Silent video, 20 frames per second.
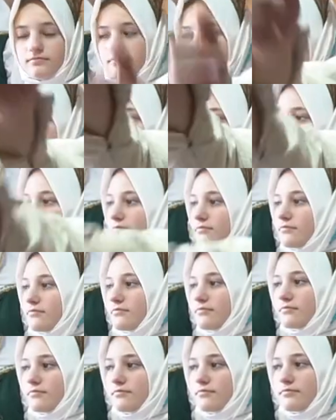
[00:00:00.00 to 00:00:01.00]

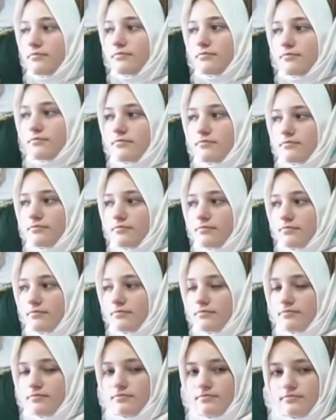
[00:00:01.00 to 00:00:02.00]

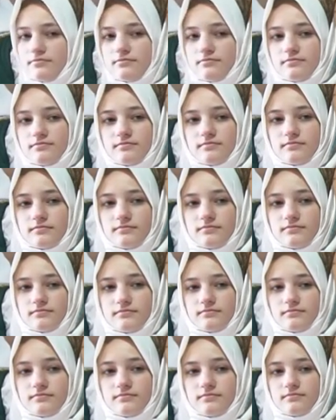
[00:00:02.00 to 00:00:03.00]

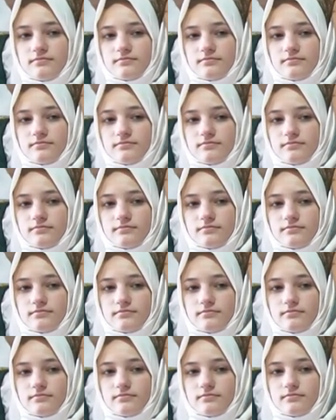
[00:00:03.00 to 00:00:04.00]

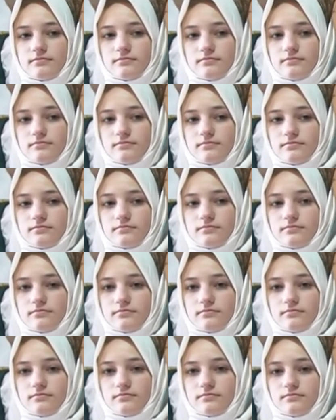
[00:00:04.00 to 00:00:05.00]

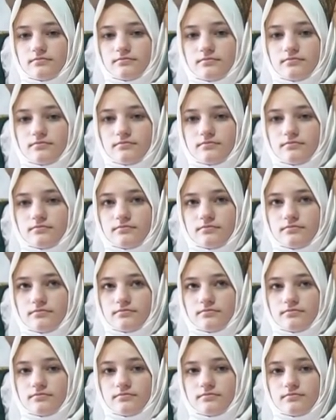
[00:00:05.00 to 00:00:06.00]

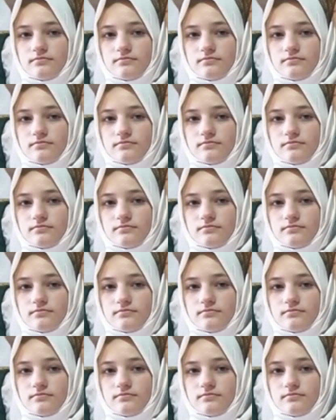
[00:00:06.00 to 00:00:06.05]
This person isn't speaking.